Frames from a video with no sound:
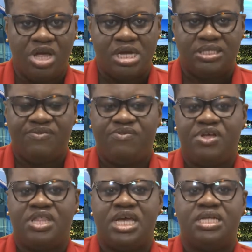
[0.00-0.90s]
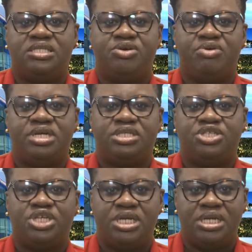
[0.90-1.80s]
to further integrate
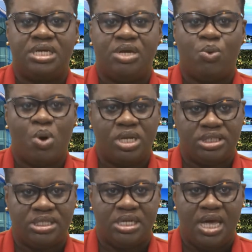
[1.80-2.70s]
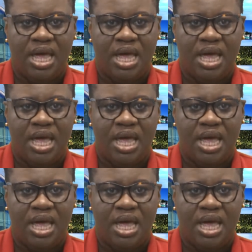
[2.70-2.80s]
gender equality